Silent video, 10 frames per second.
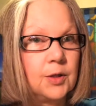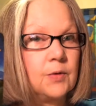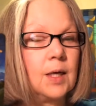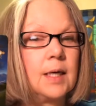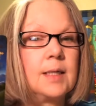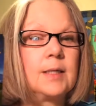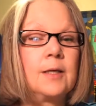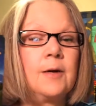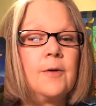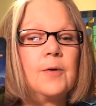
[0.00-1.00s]
you guys,
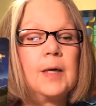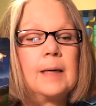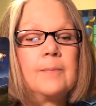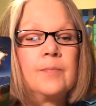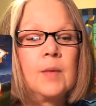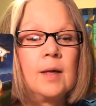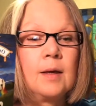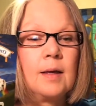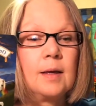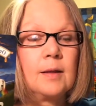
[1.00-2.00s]
you know, and
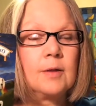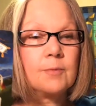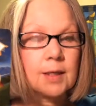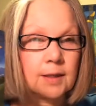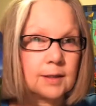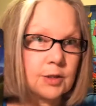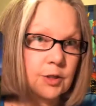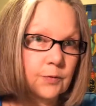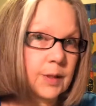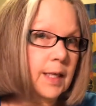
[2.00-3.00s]
and the
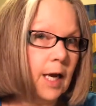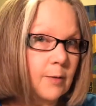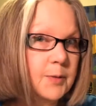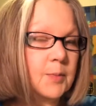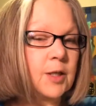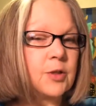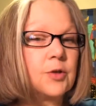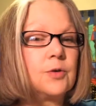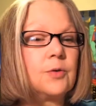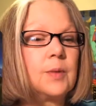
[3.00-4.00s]
recognition really helps me
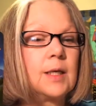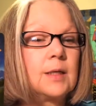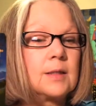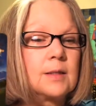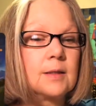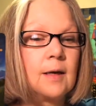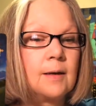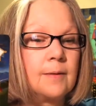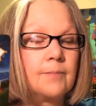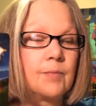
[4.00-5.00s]
too because
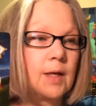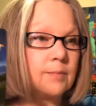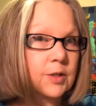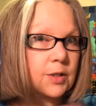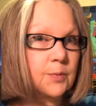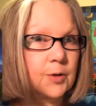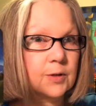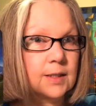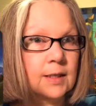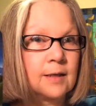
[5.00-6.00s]
I'm I'm just a
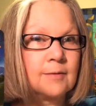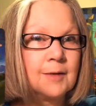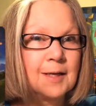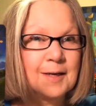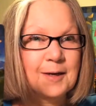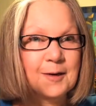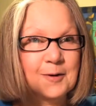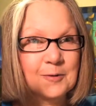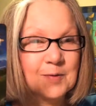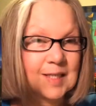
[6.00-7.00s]
person, you
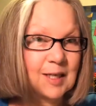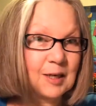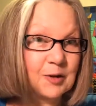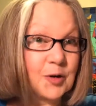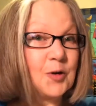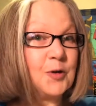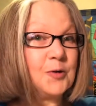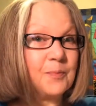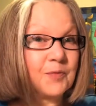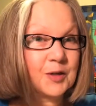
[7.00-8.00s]
know, sitting in their
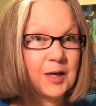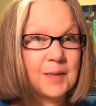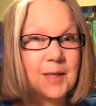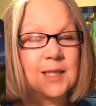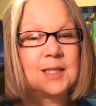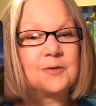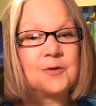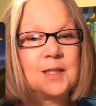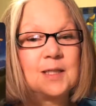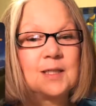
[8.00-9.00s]
home trying to make a
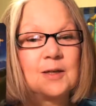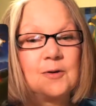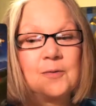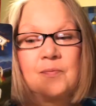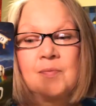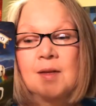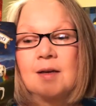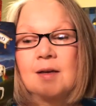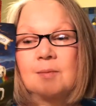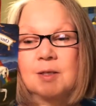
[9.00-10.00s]
difference. So
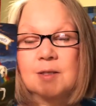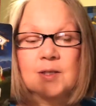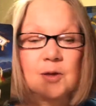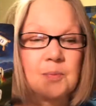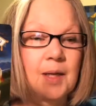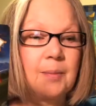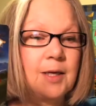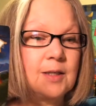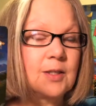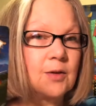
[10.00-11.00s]
I'm going to start
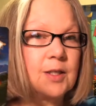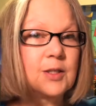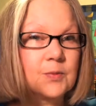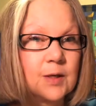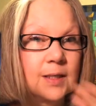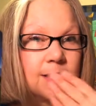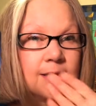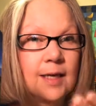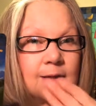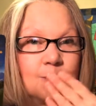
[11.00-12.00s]
blubbing. So I just wanted to
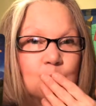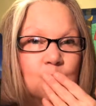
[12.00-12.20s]
send